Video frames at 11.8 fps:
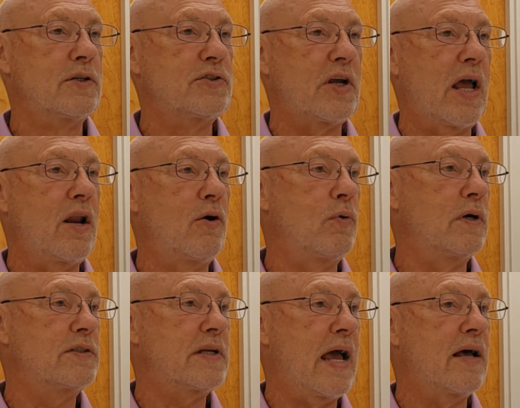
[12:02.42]
Shiloh
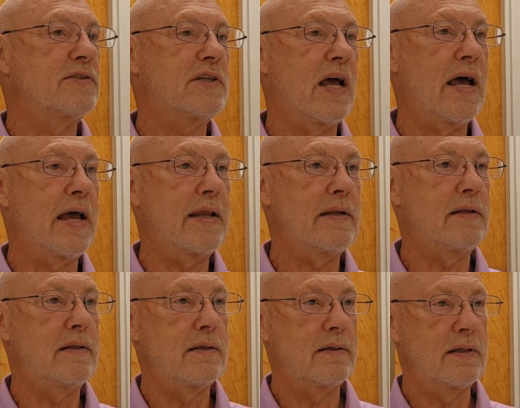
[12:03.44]
was outside
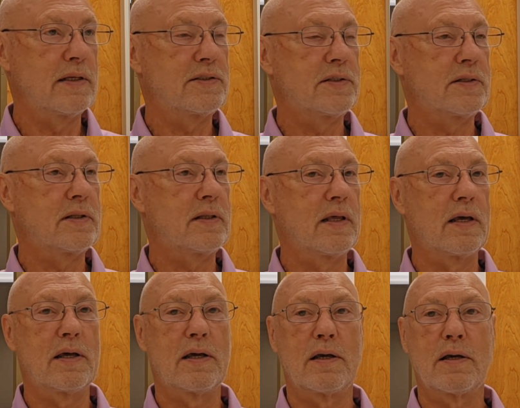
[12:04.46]

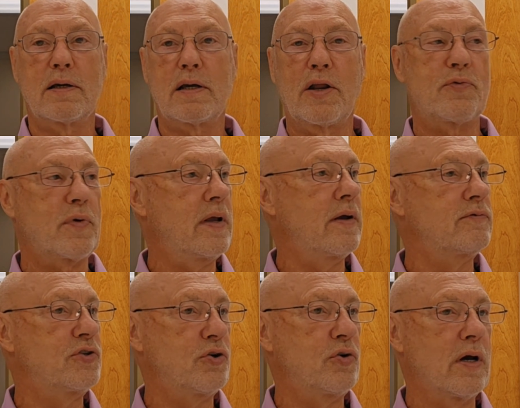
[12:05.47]
the country of
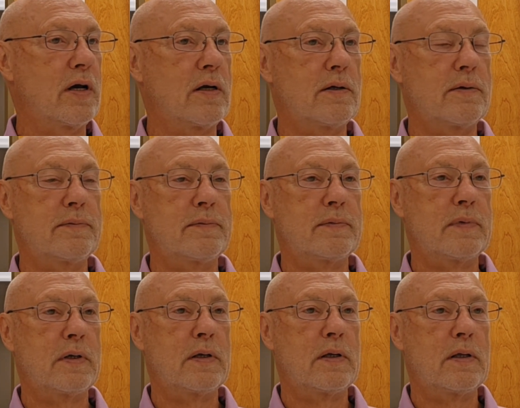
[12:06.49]
Judah.
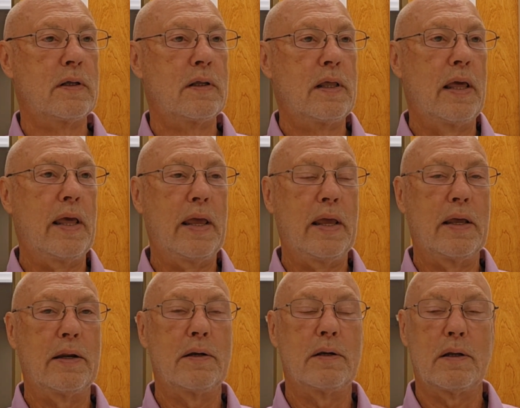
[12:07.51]

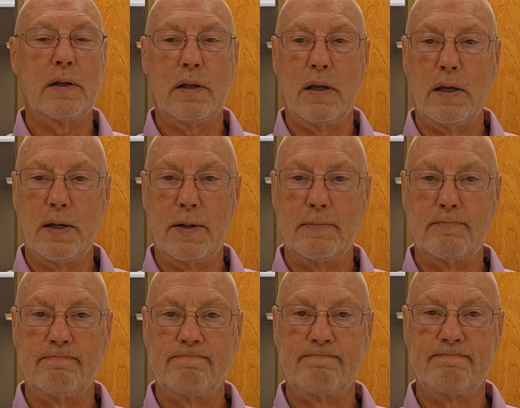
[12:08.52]
And
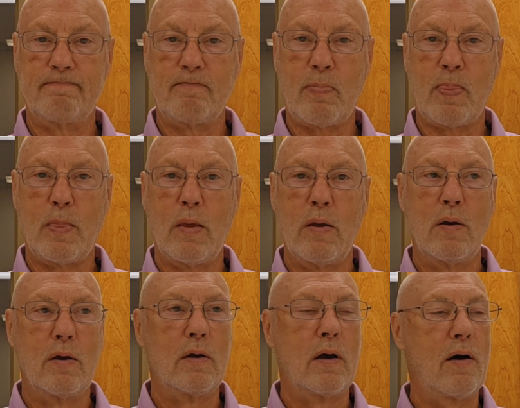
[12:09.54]

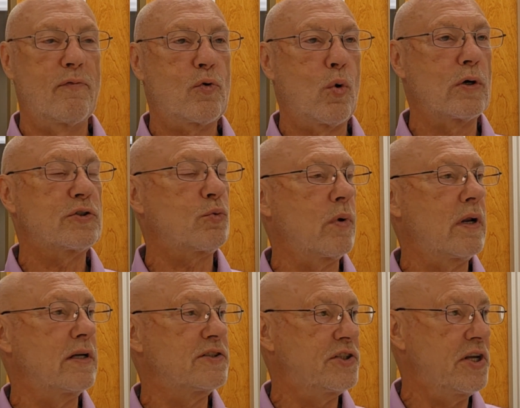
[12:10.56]
of course, when
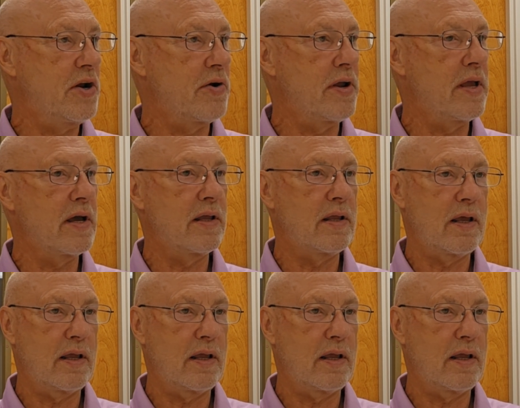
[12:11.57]
Assyria